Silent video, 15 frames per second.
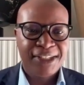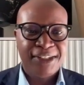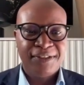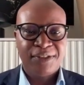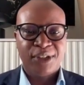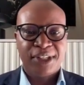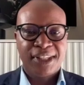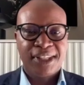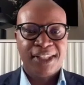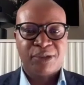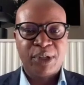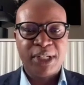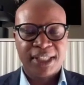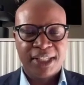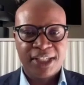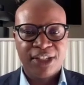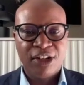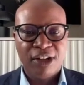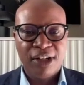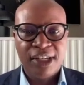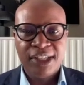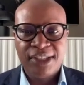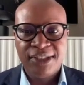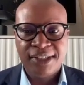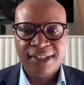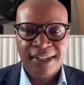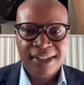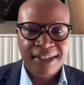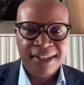you've got the research knowledge,